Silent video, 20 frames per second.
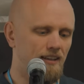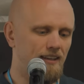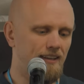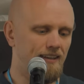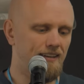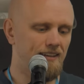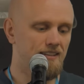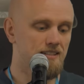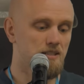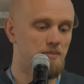
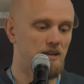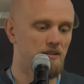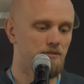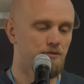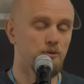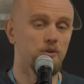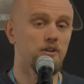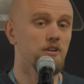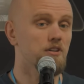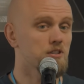It's about
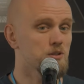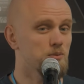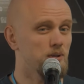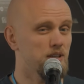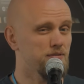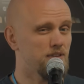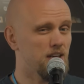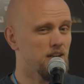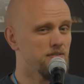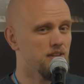
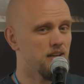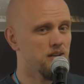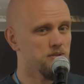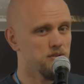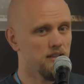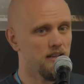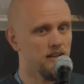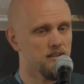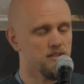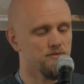
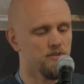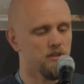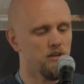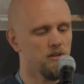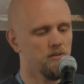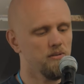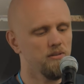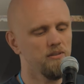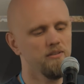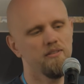425,000 lines of
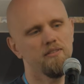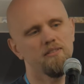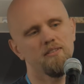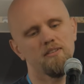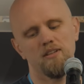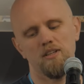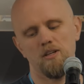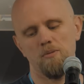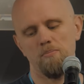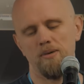code
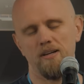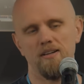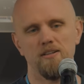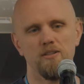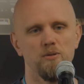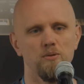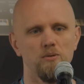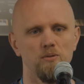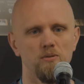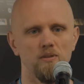compared
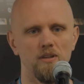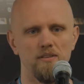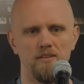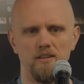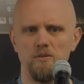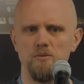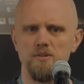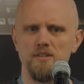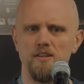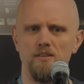to, I
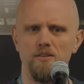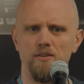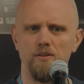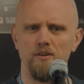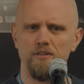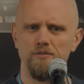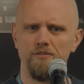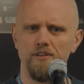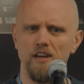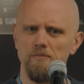think you said
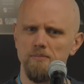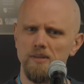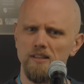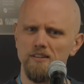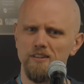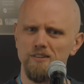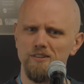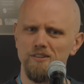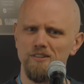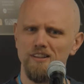35
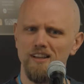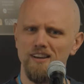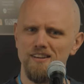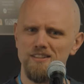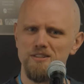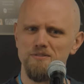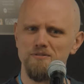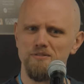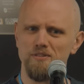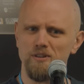million
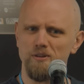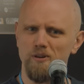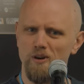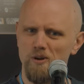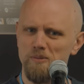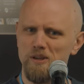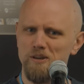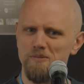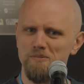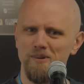lines for
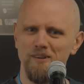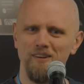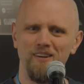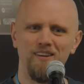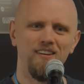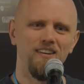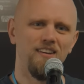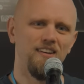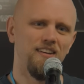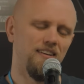Chromium.
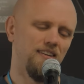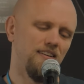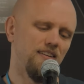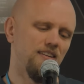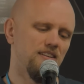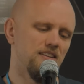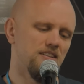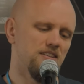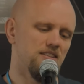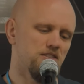
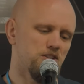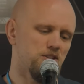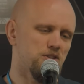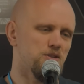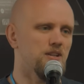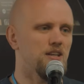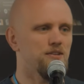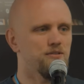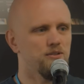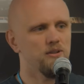Just
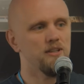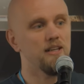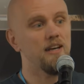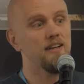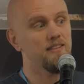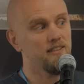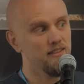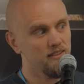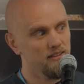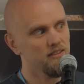to give you an
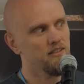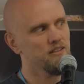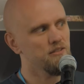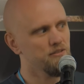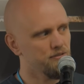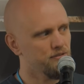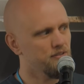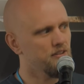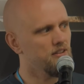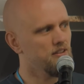idea
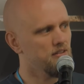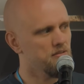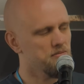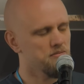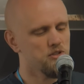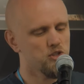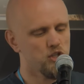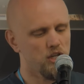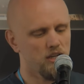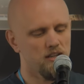of
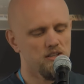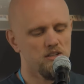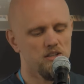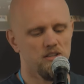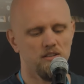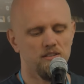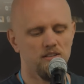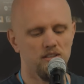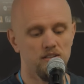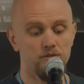the change,
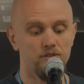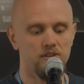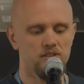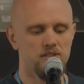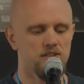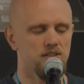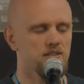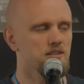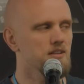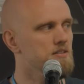the
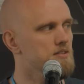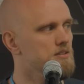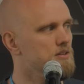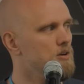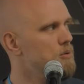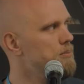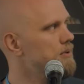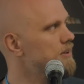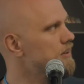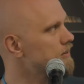difference in
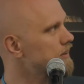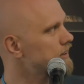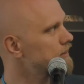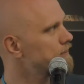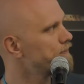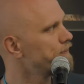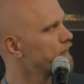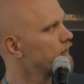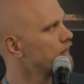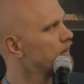scope here, right?